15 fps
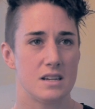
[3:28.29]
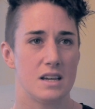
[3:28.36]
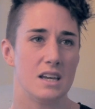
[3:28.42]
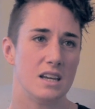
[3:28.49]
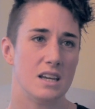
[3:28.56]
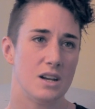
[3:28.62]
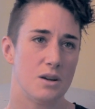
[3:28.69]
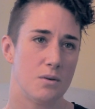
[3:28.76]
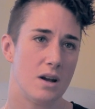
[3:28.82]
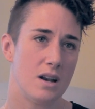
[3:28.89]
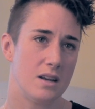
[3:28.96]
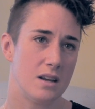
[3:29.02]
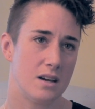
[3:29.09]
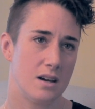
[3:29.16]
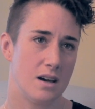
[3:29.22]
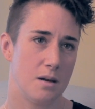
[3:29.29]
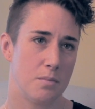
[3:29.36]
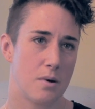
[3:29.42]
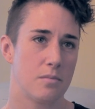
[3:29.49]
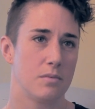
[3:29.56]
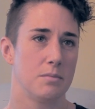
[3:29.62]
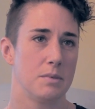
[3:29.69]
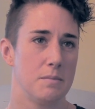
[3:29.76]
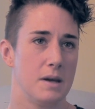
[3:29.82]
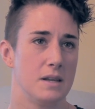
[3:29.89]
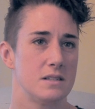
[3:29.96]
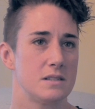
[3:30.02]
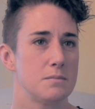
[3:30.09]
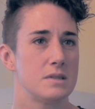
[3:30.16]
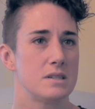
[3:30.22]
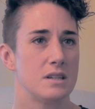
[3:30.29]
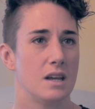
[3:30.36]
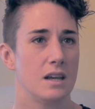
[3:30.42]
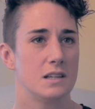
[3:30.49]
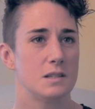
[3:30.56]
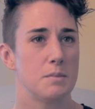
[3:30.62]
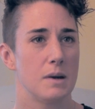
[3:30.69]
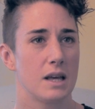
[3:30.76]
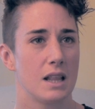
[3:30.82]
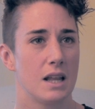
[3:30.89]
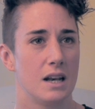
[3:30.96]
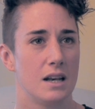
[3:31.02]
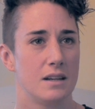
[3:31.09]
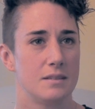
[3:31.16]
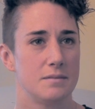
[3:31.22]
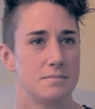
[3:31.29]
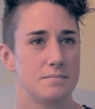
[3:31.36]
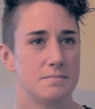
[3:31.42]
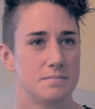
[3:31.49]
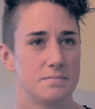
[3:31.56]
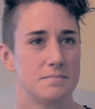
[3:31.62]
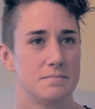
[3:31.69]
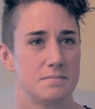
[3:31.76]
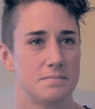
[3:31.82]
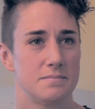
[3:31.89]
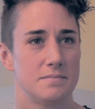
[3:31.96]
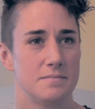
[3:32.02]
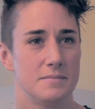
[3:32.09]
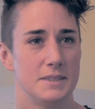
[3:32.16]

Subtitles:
say, you know what, I probably made some mistakes back then. Yeah.